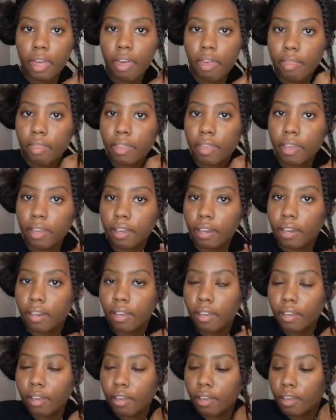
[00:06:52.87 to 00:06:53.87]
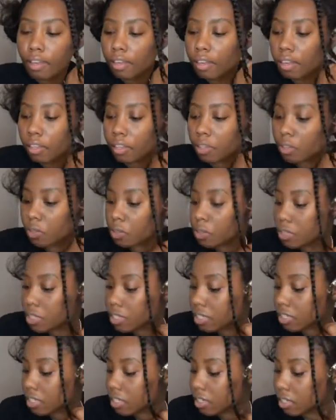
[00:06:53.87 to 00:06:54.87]
And then you
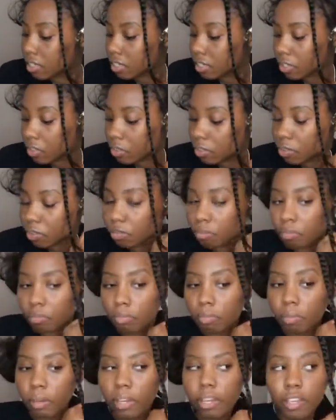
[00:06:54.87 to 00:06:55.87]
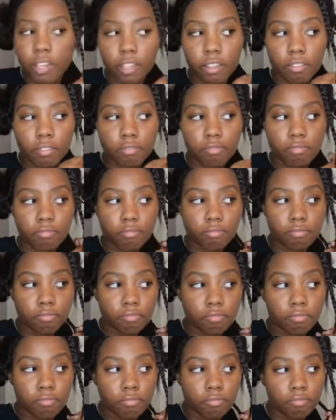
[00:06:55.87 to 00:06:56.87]
just continue braiding
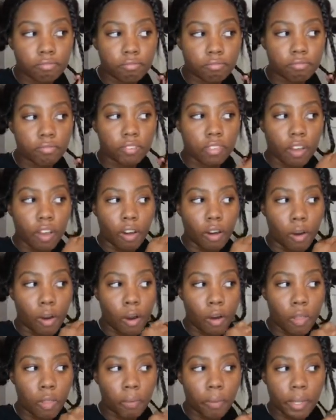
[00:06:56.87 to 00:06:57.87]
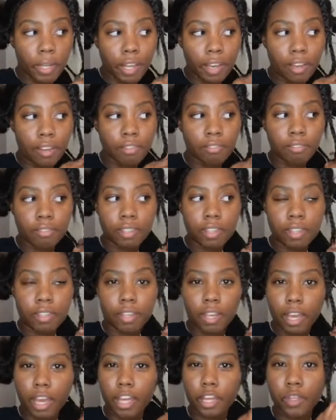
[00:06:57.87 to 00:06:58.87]
all the way down.
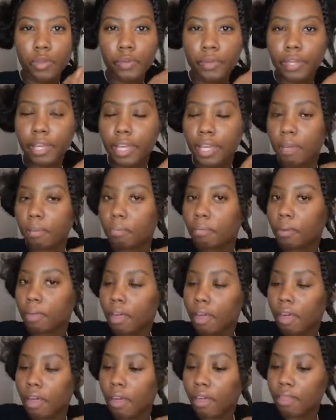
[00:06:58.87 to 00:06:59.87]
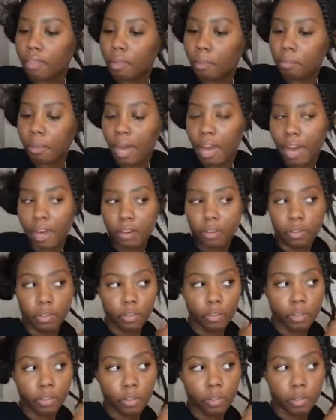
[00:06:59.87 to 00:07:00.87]
And you keep the
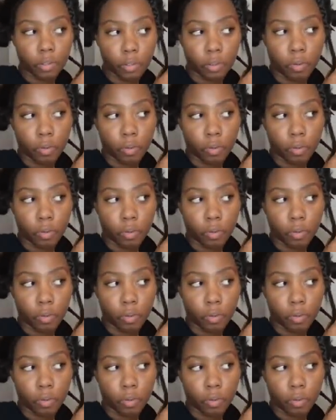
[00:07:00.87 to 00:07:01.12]
pattern